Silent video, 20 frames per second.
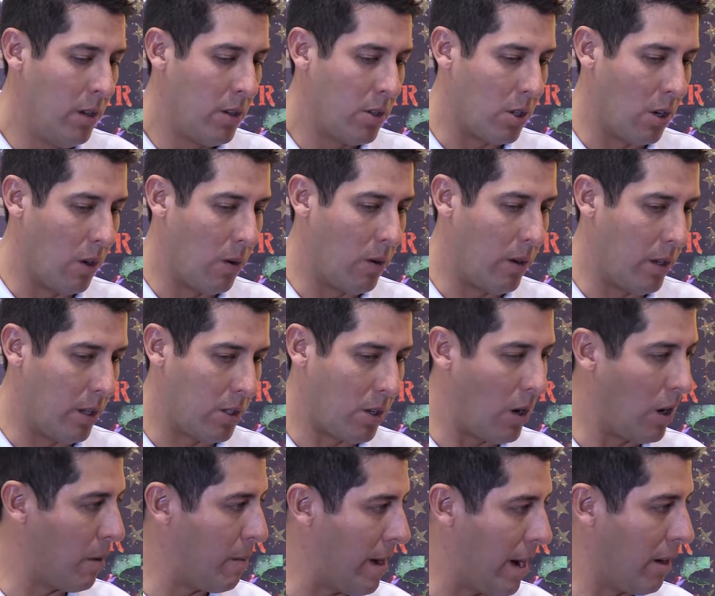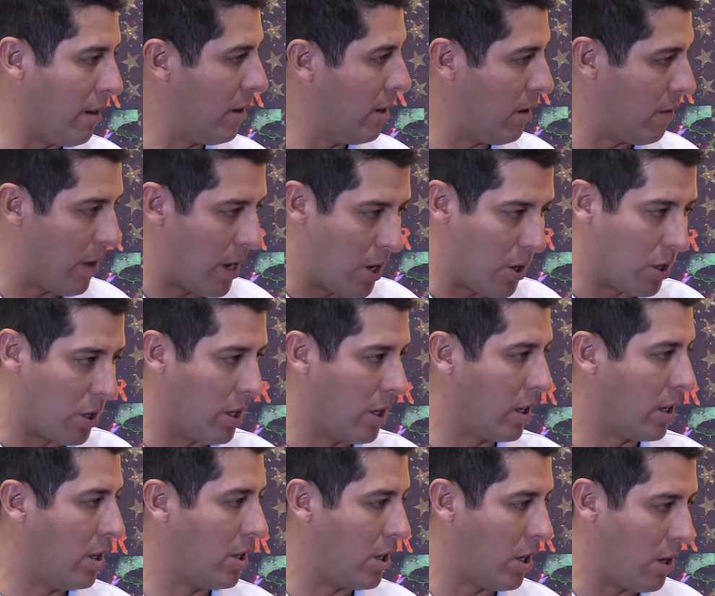So it's all about innovation
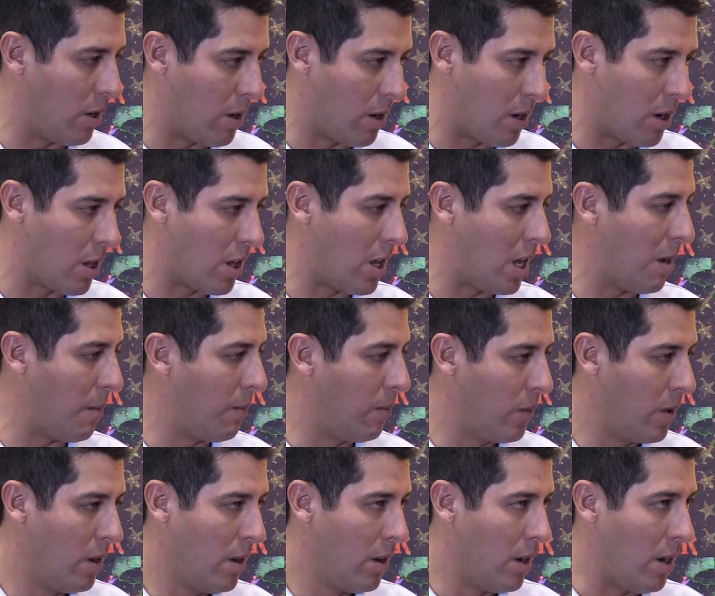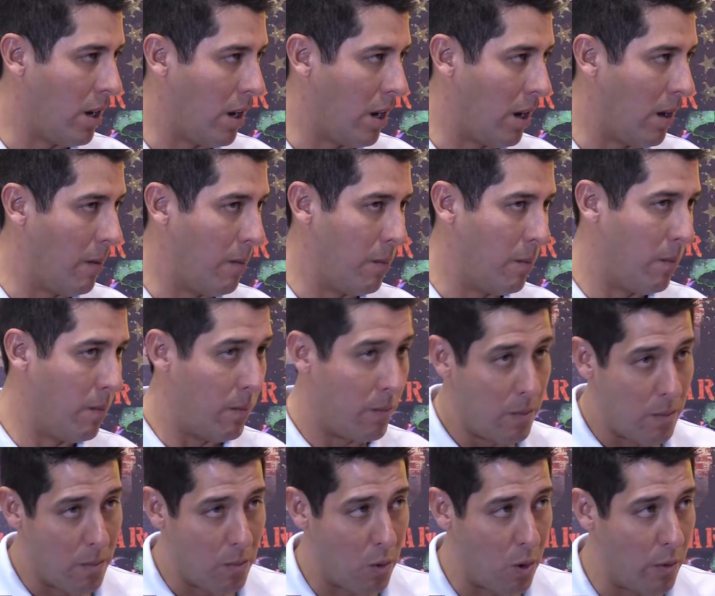and continuing to keep. Um,
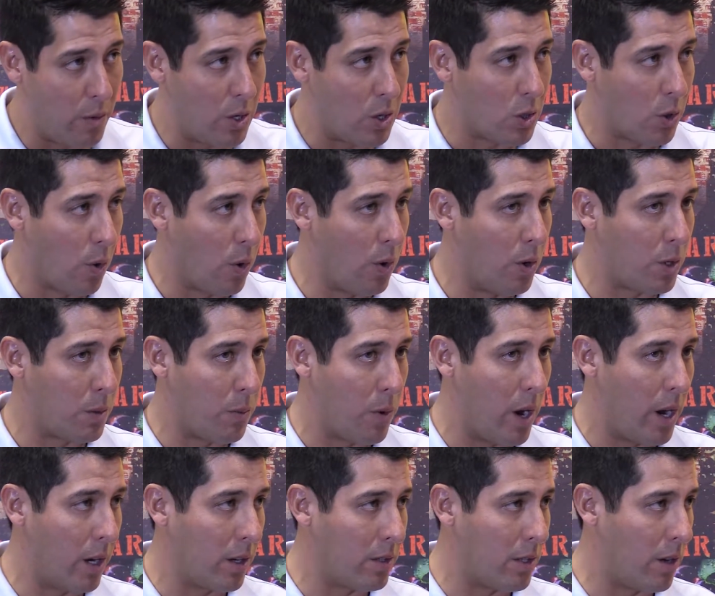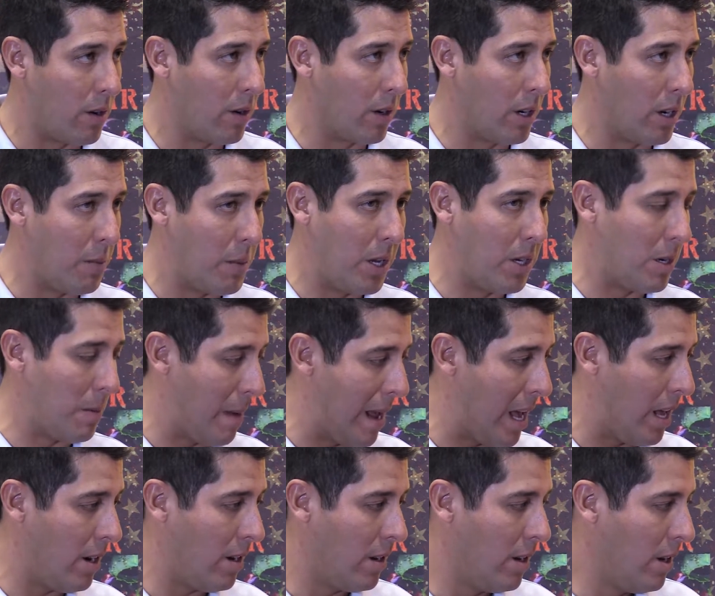moving towards products that are going to be in
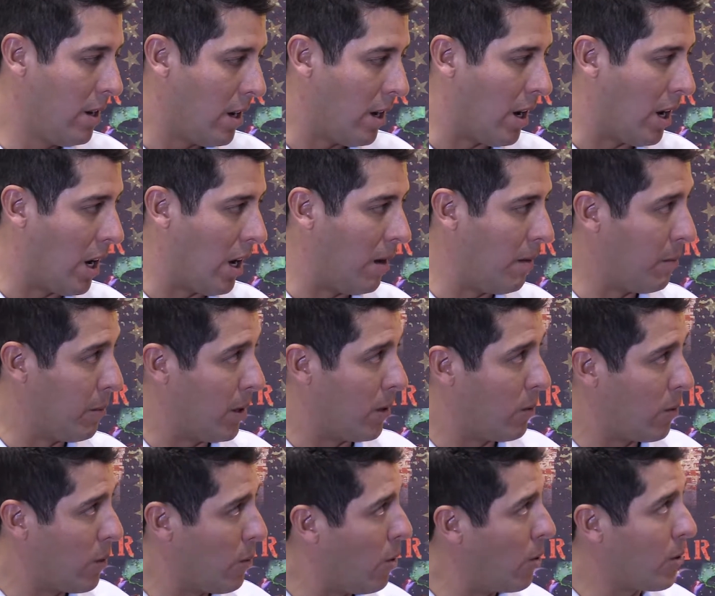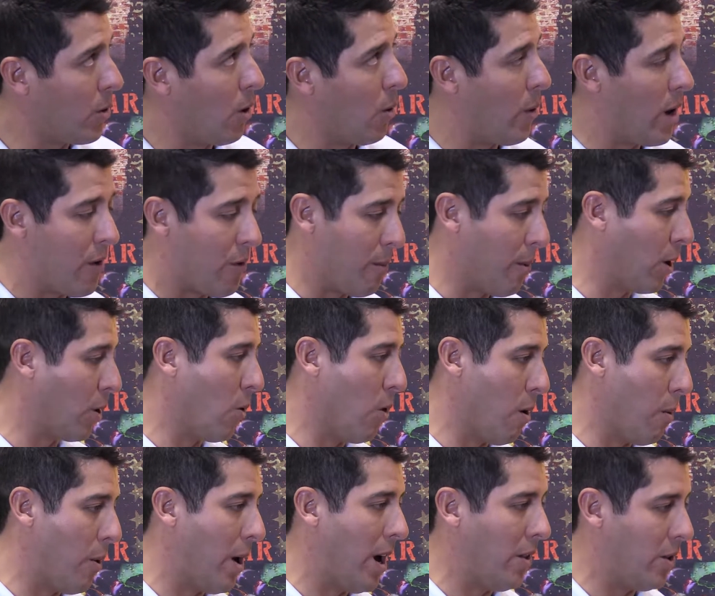demand. Uh, but we won't go away from our
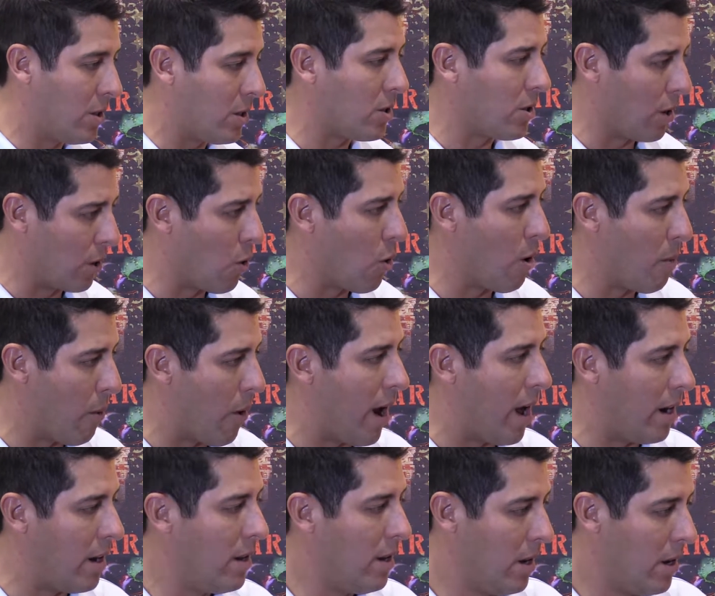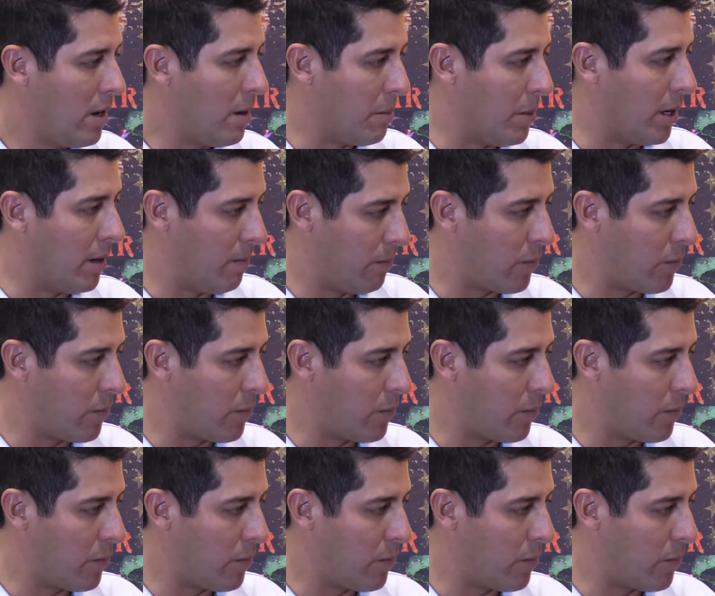core brand. This is our core brand, but